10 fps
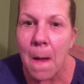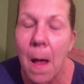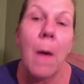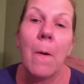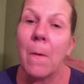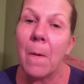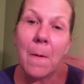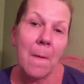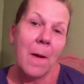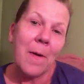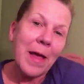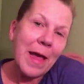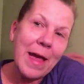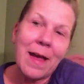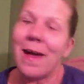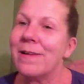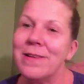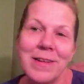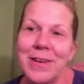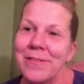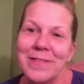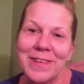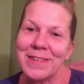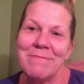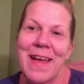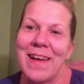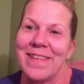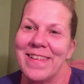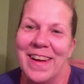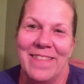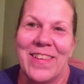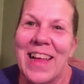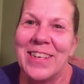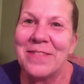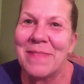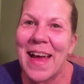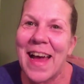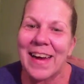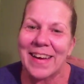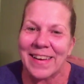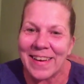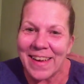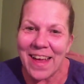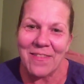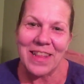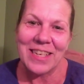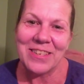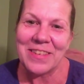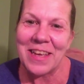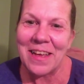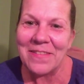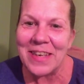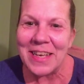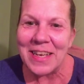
Oh, okay. You know, it doesn't matter. I'm glad you're back, and I'm glad you subbed.